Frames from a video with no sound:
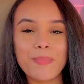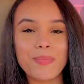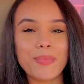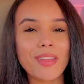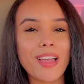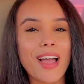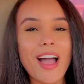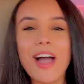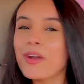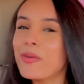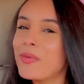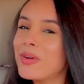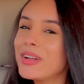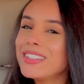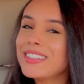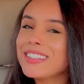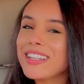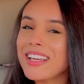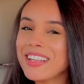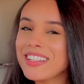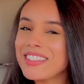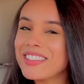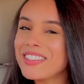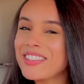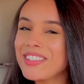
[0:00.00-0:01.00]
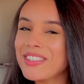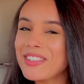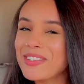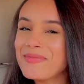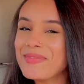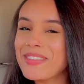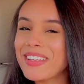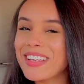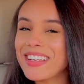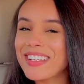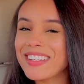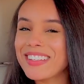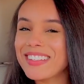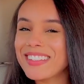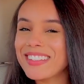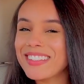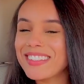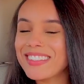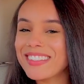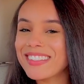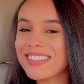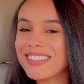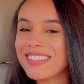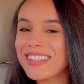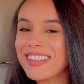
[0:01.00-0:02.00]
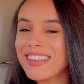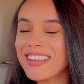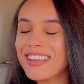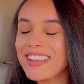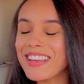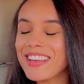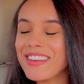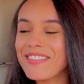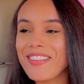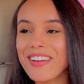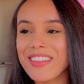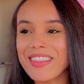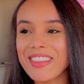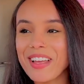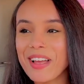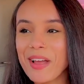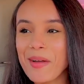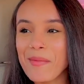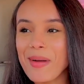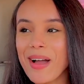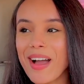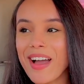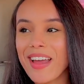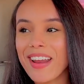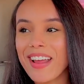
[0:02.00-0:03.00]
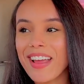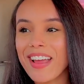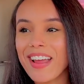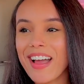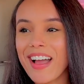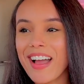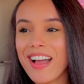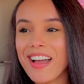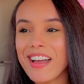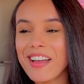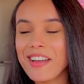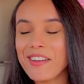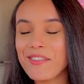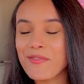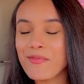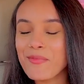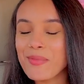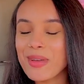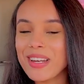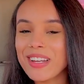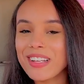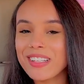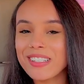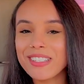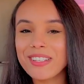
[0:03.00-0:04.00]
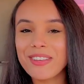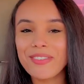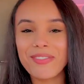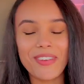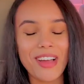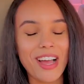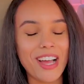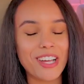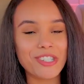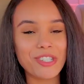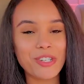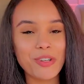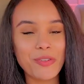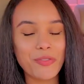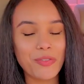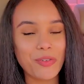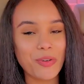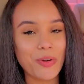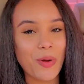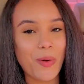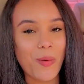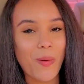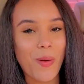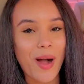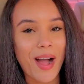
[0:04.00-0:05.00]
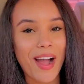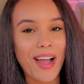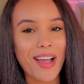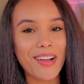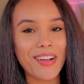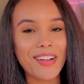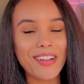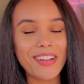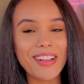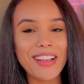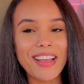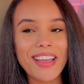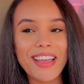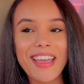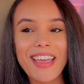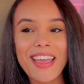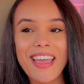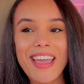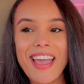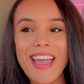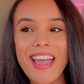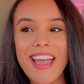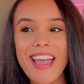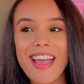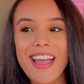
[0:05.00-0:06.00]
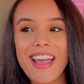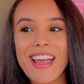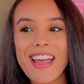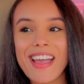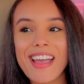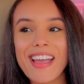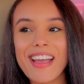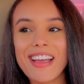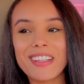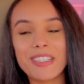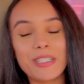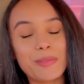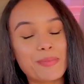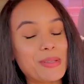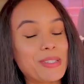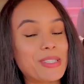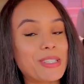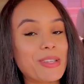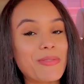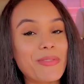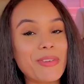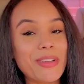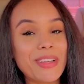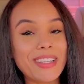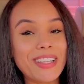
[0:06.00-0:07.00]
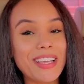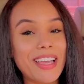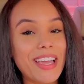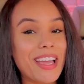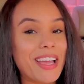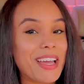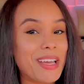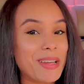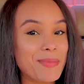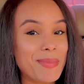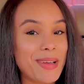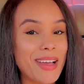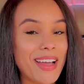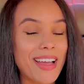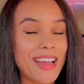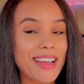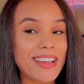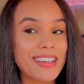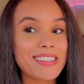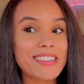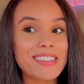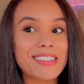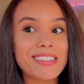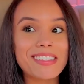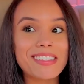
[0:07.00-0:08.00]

I don't want to say it's new, because if I think about it, I've been into fashion for a while, and specifically handbags.